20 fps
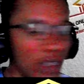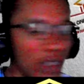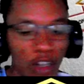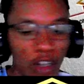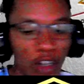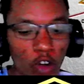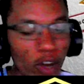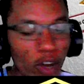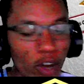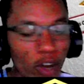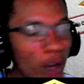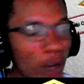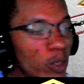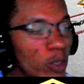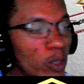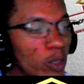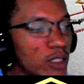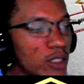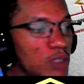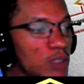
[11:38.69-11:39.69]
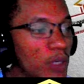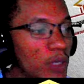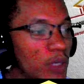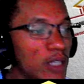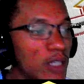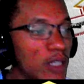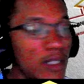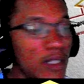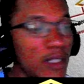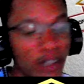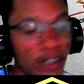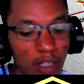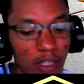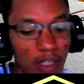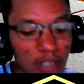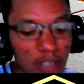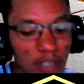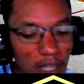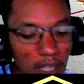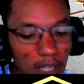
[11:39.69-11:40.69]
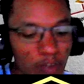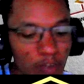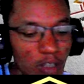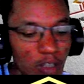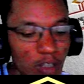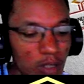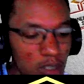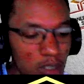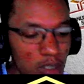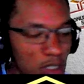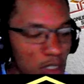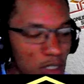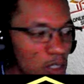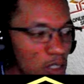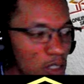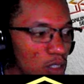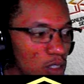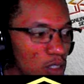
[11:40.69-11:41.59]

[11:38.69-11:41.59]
correct way to spell it, it does have double C.